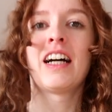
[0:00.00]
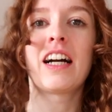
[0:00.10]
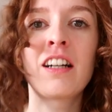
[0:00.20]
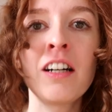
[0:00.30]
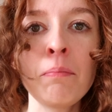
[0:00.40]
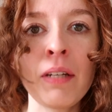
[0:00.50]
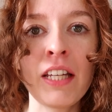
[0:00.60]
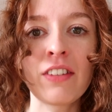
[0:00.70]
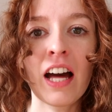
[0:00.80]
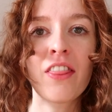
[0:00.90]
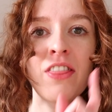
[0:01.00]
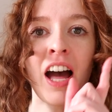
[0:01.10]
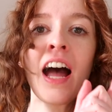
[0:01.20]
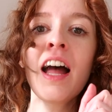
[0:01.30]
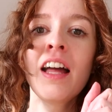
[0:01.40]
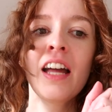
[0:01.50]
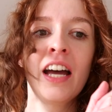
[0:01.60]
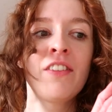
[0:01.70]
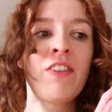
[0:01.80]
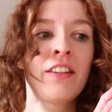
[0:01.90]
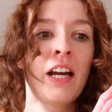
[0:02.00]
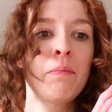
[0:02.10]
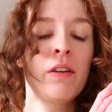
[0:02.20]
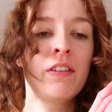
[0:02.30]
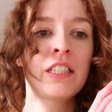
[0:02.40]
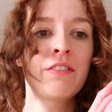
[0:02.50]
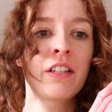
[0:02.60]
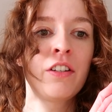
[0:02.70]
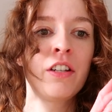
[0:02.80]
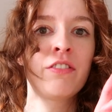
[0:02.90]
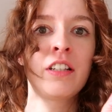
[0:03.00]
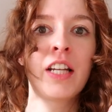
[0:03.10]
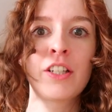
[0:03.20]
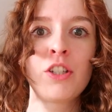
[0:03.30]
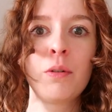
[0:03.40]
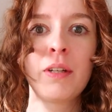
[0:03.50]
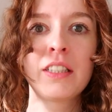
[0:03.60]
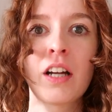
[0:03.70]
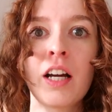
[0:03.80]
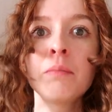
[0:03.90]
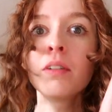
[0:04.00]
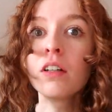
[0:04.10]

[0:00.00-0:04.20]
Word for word: I can't believe that. That, and the fact that I'm moving to Vancouver in like two weeks time.